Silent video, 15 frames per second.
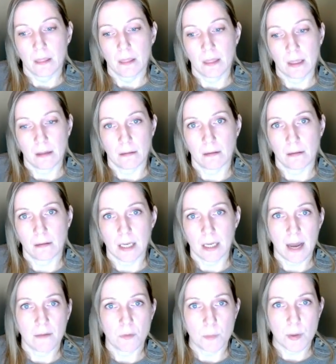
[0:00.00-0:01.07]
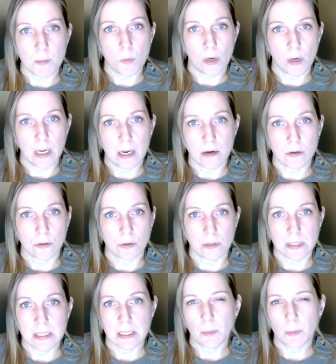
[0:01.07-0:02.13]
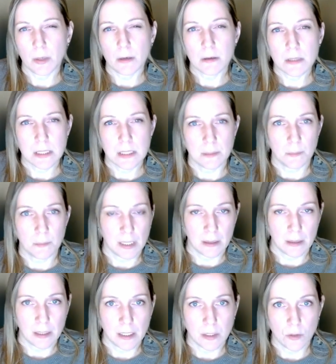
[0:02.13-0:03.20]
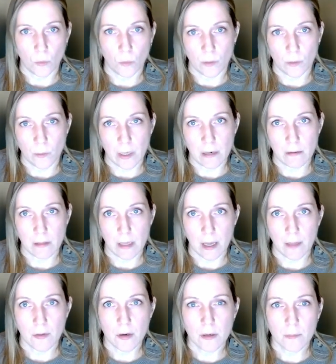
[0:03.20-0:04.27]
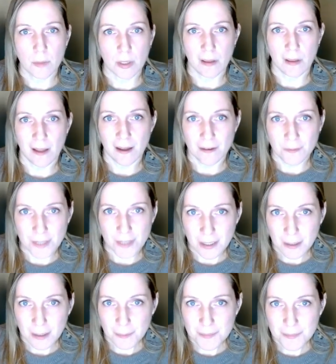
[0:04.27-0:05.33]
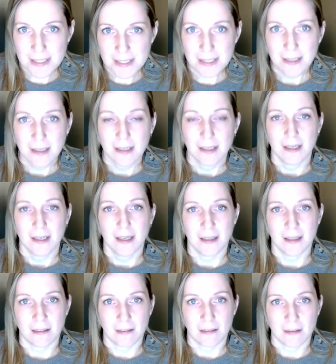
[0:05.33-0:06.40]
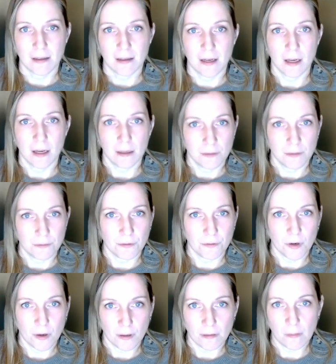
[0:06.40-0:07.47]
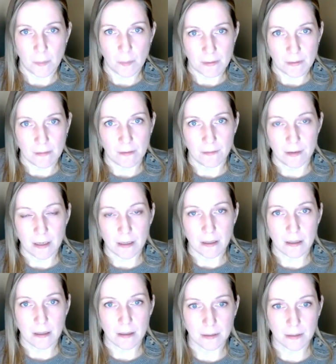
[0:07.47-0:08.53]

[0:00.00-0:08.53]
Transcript: things can have a bit more characteristic appearance that might lean you one way or the other, but a lot of times it's kind of non-specific.